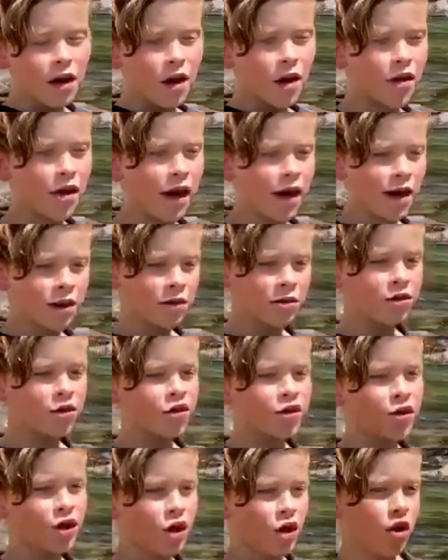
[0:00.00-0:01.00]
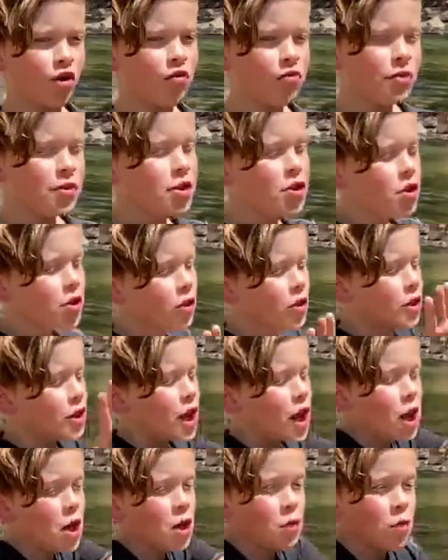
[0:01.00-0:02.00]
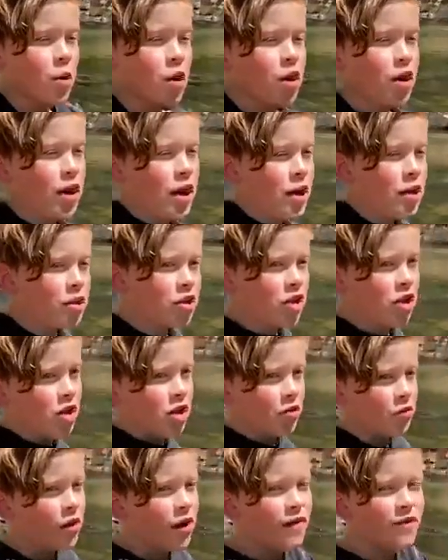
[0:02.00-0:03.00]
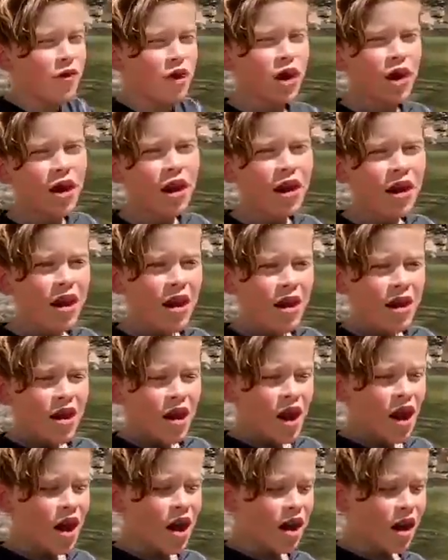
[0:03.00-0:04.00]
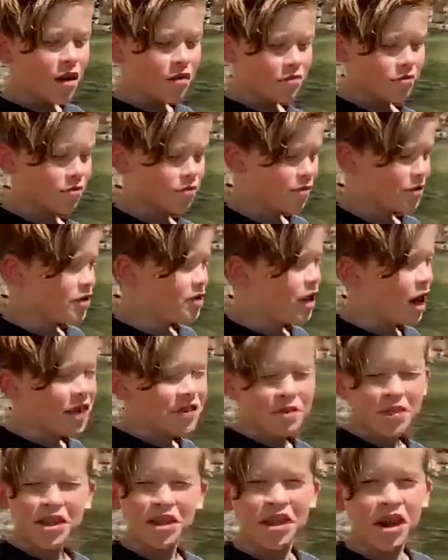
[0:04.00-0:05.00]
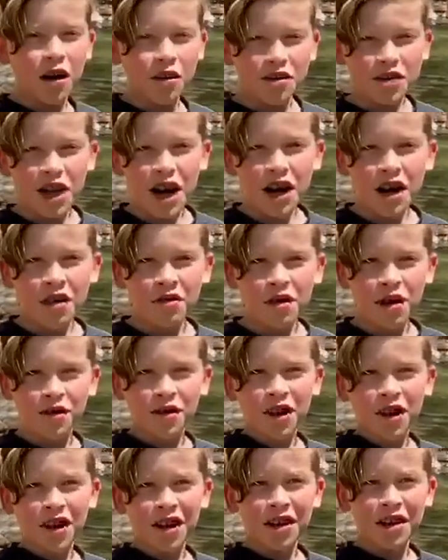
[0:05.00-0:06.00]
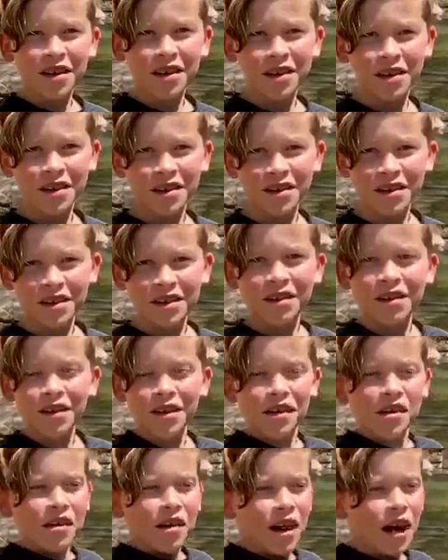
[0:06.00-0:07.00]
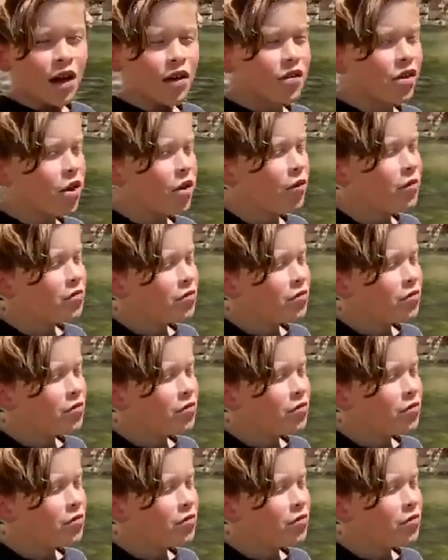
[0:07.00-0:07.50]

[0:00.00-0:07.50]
Okay, so now we're in the river. I think it's called Zion River. I don't know.